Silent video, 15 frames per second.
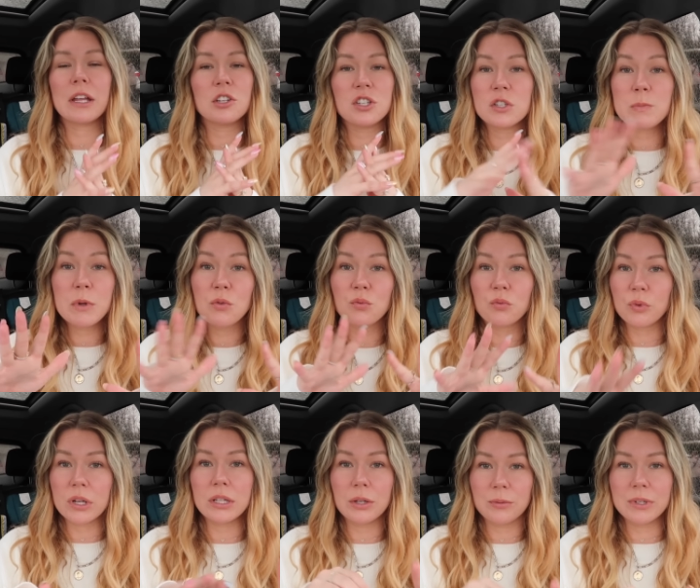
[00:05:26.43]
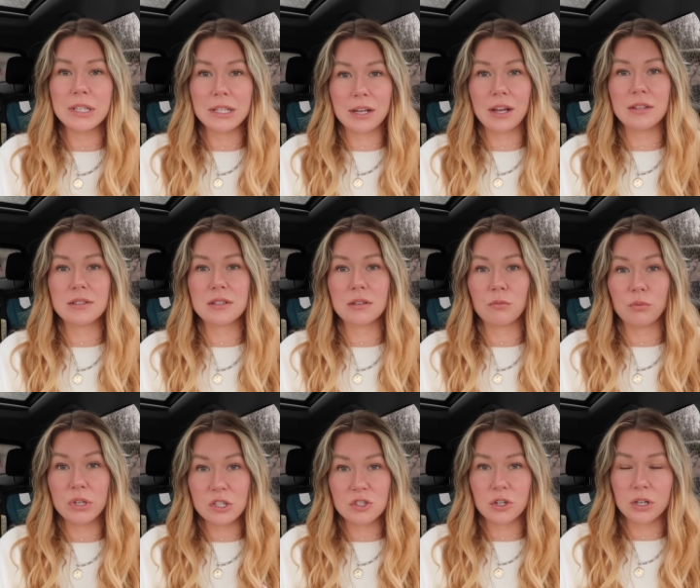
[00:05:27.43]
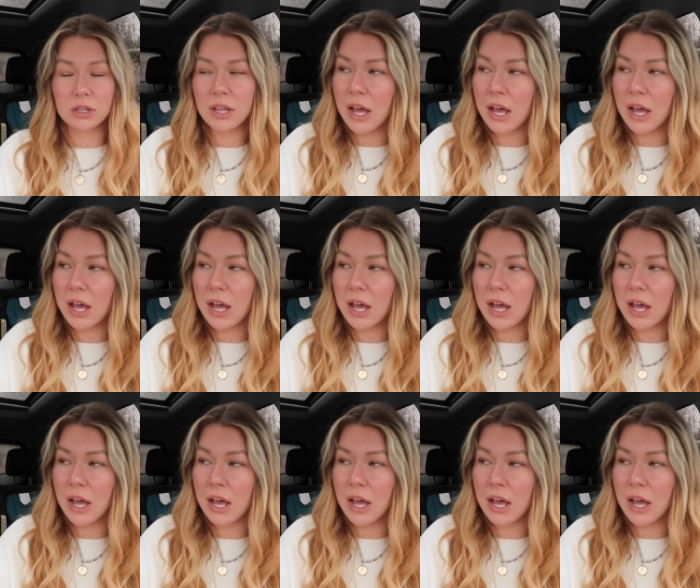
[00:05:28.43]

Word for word: It's just been really, really nice to restart